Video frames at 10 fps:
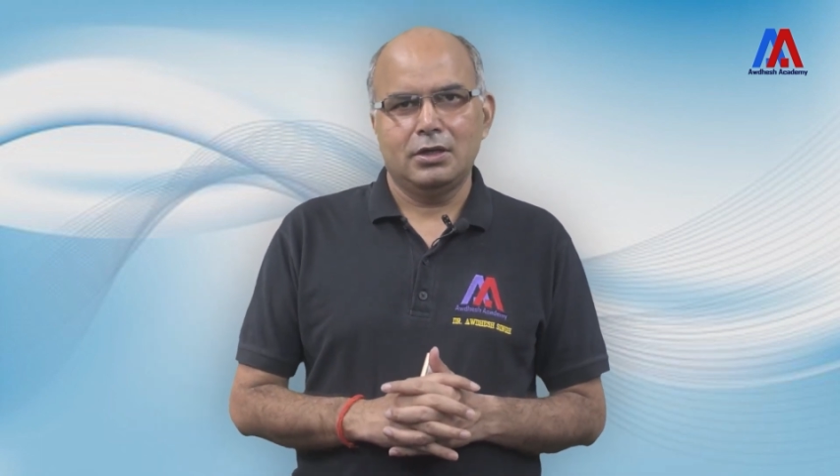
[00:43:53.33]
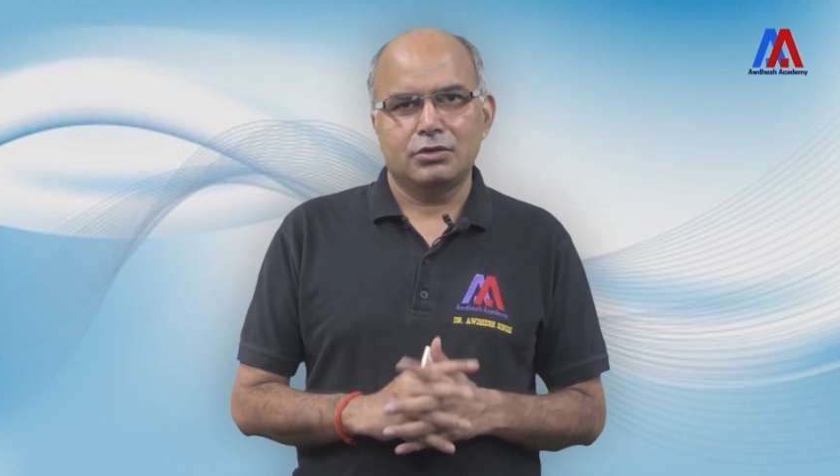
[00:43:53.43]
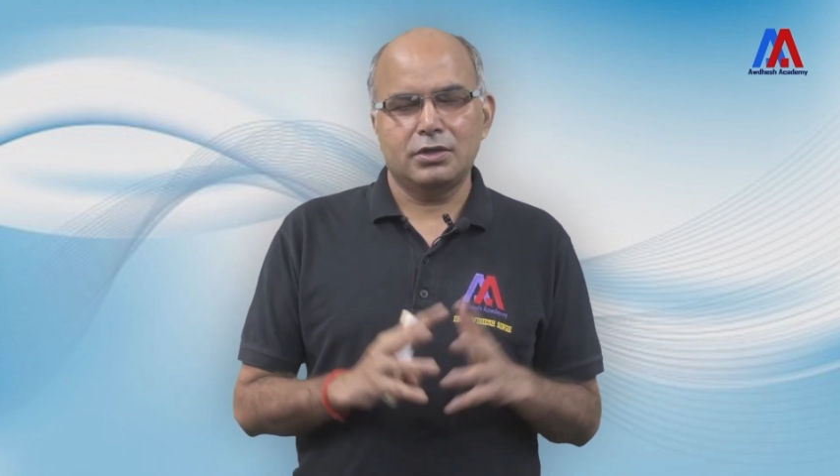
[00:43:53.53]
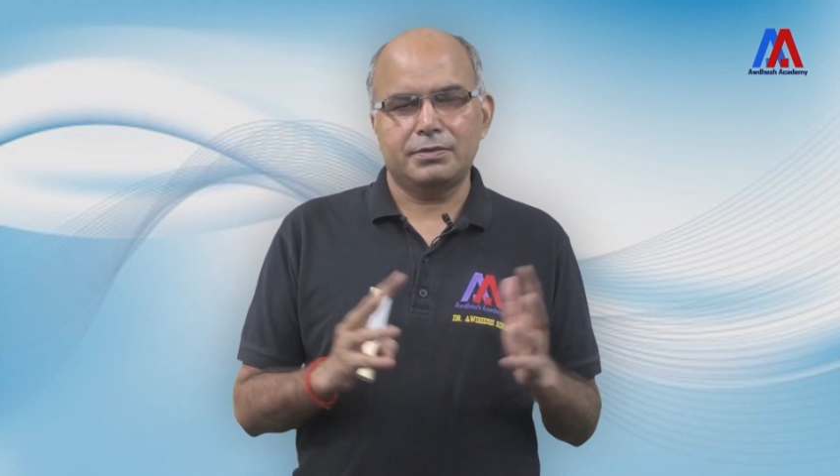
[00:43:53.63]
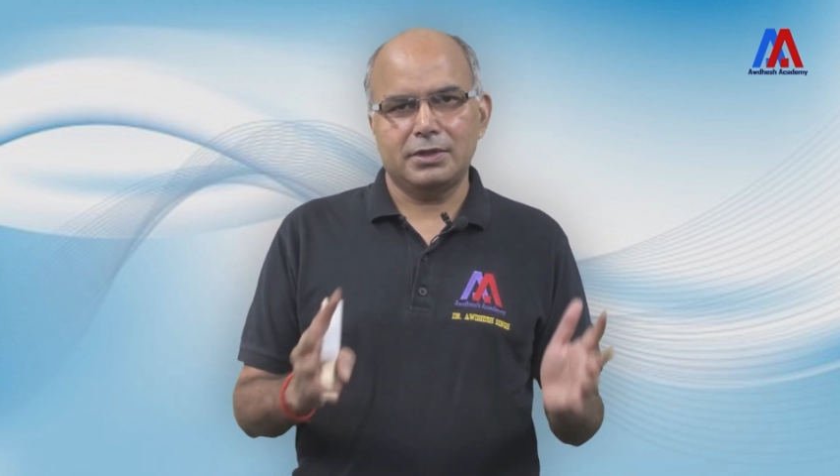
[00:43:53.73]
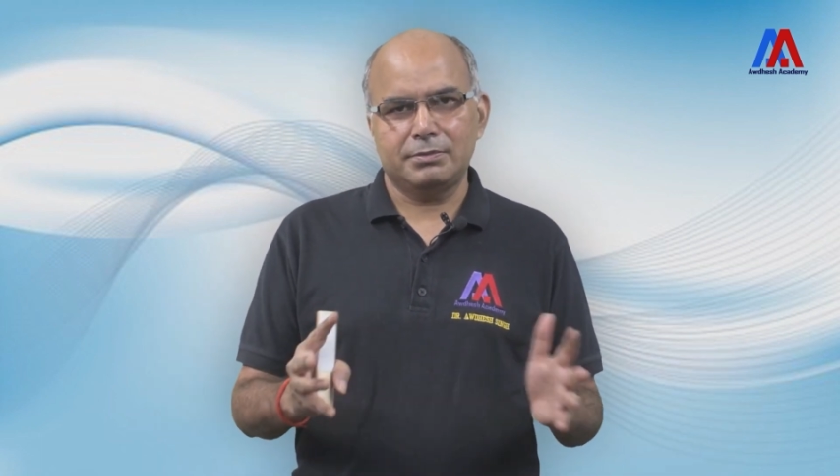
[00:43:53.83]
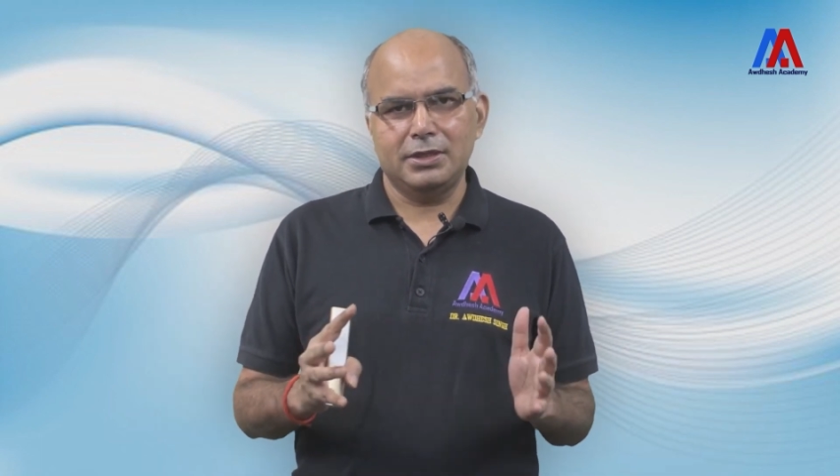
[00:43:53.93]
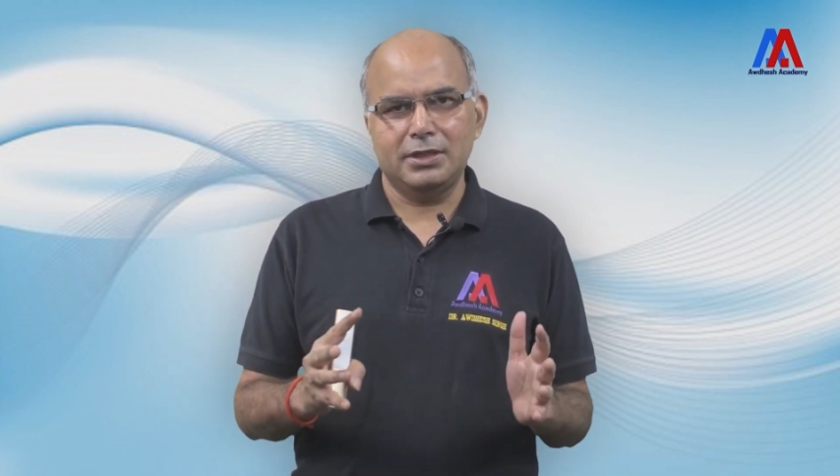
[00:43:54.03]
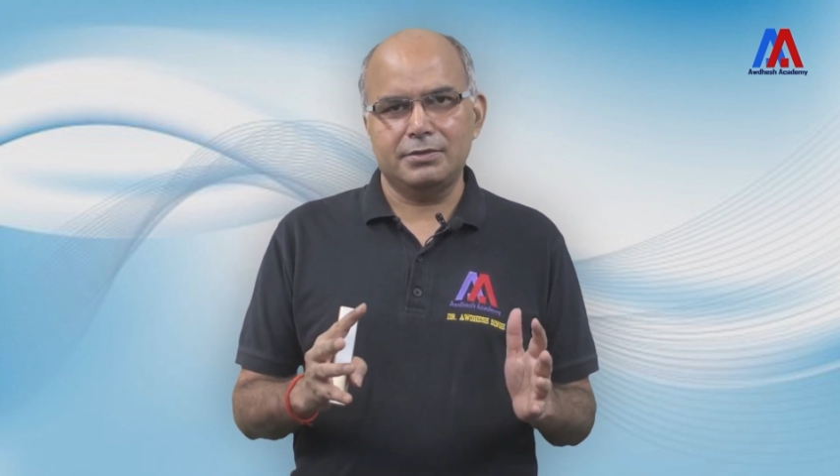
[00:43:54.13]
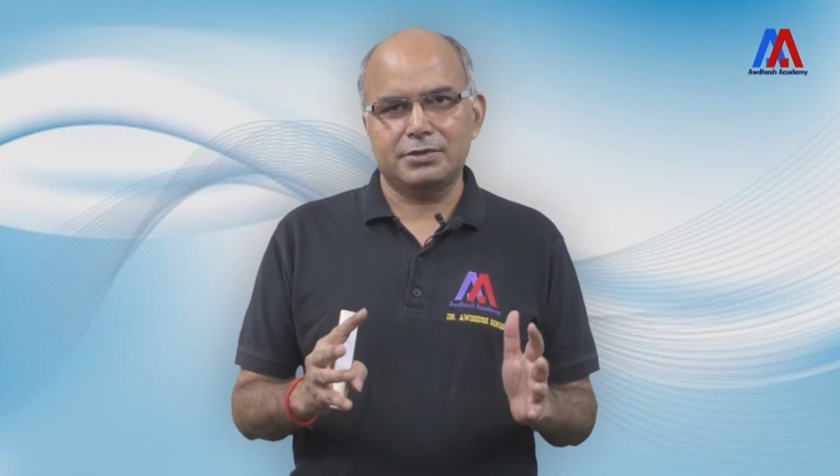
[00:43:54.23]
So if
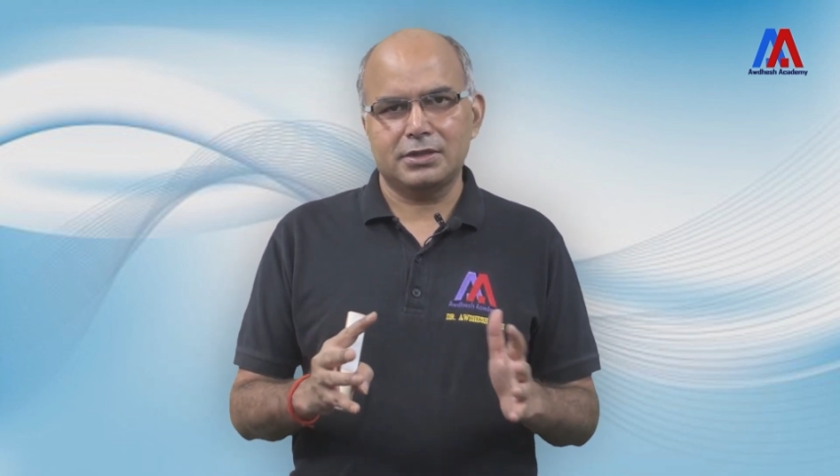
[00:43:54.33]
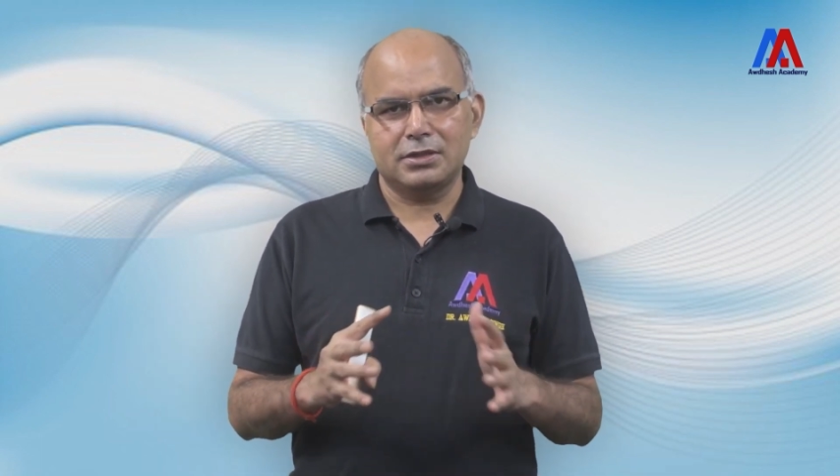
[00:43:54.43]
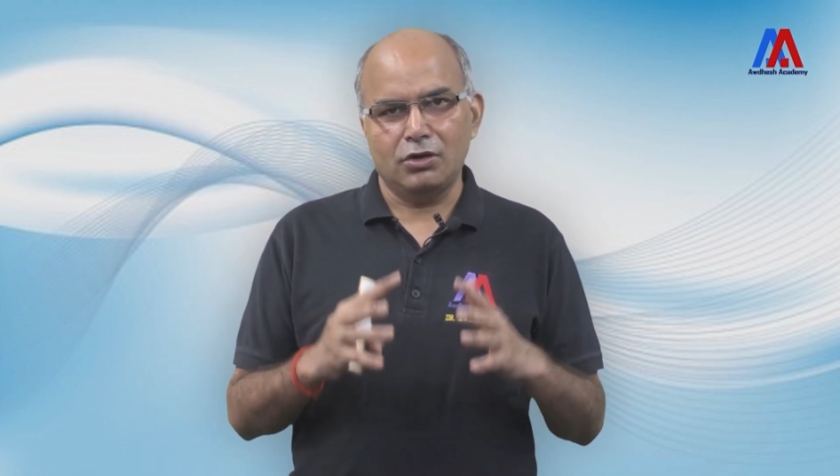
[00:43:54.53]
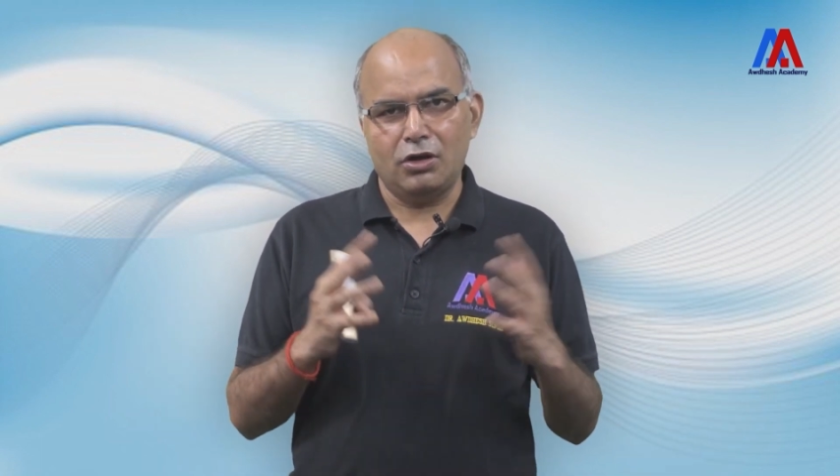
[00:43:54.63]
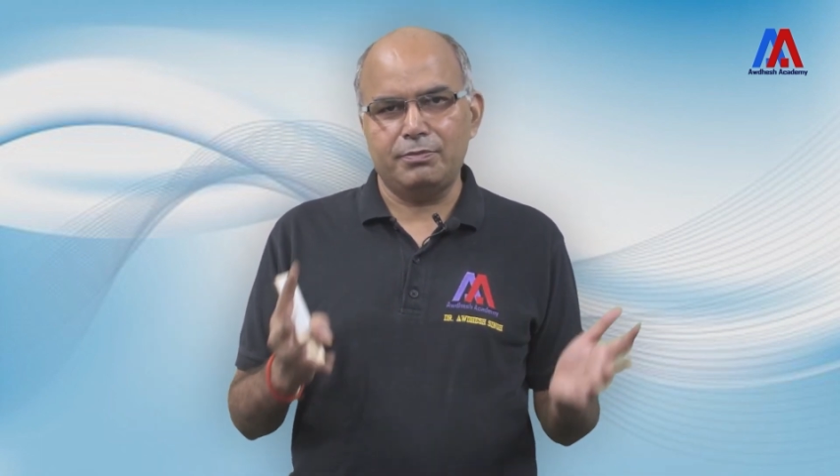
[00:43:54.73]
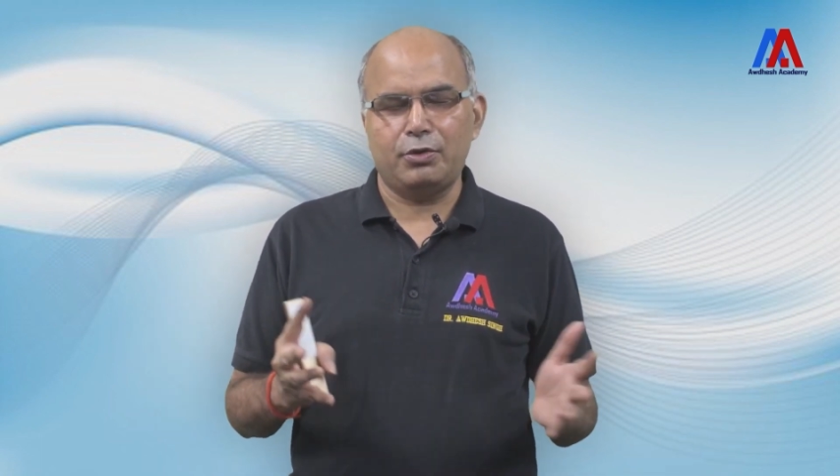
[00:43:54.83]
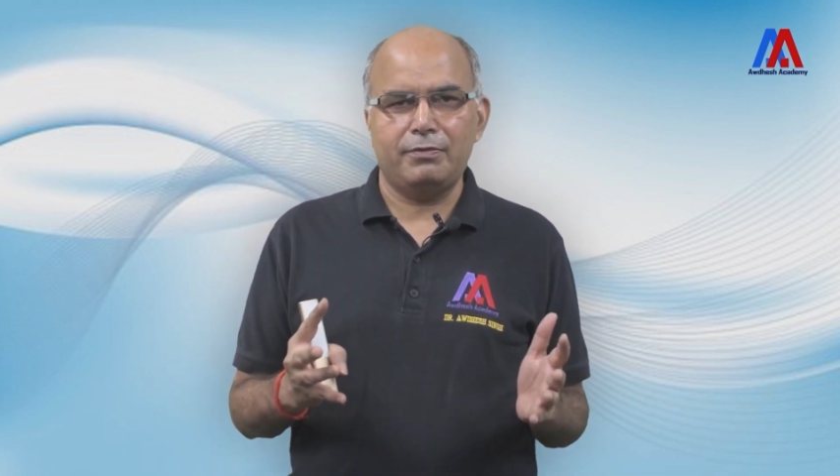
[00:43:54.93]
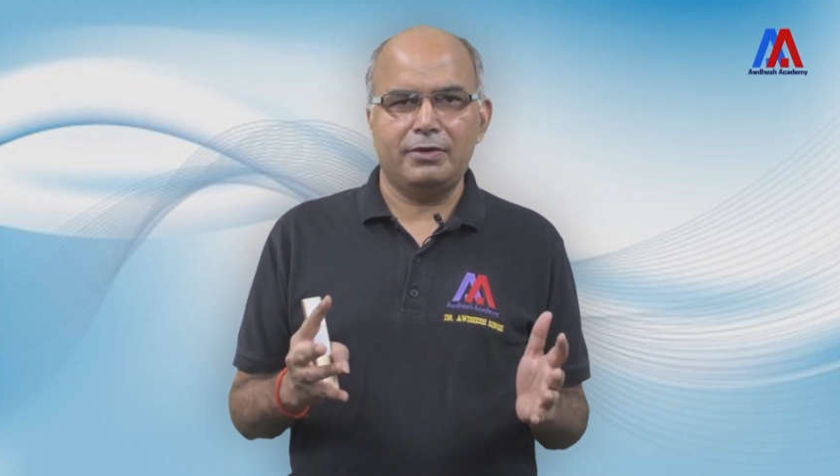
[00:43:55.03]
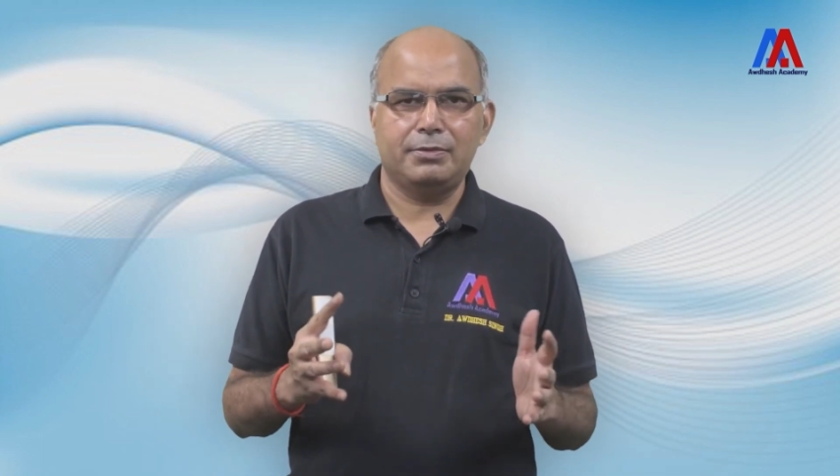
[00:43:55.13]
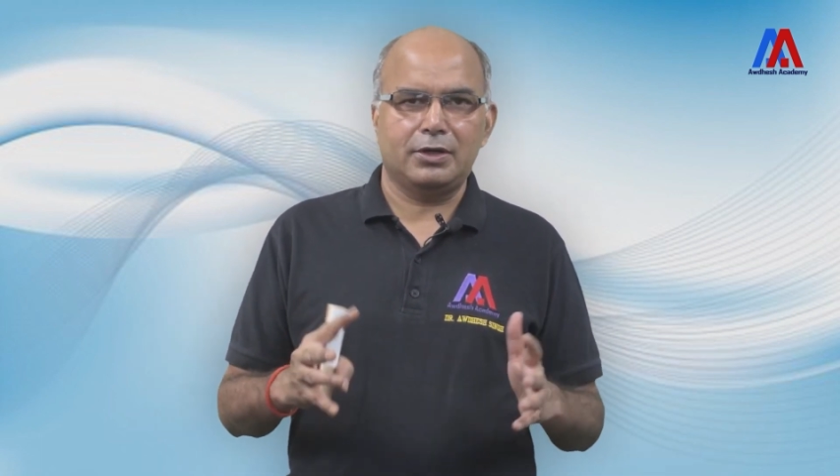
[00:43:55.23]
something gives us a lot of
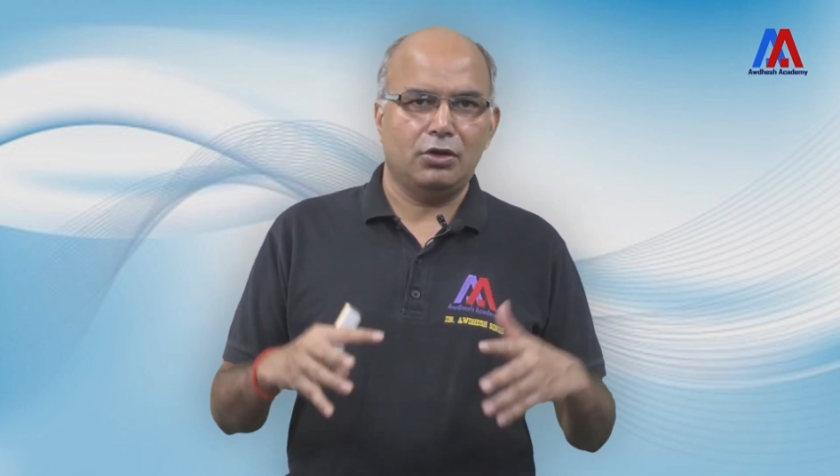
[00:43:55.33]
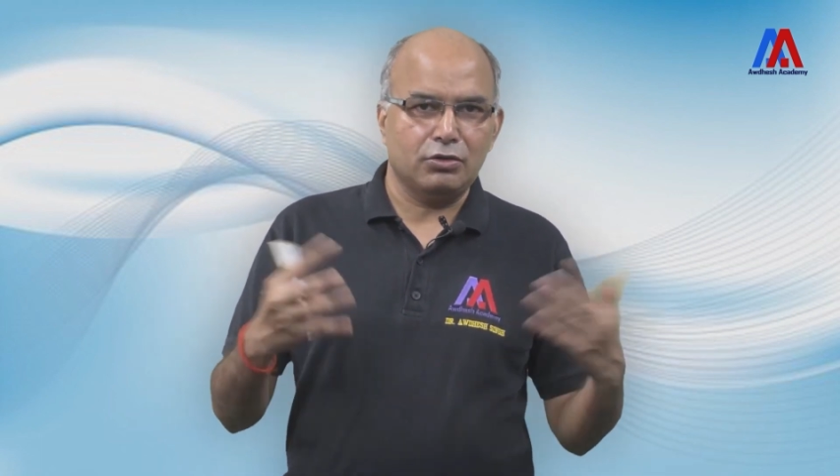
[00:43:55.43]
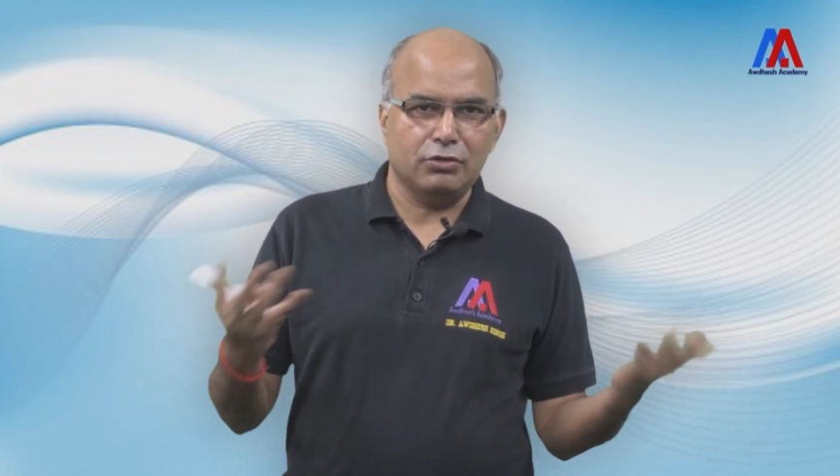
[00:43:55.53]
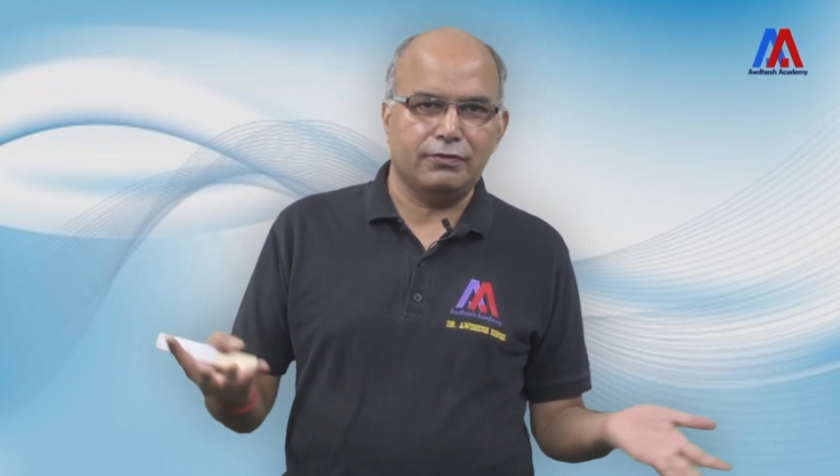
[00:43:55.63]
profit but not good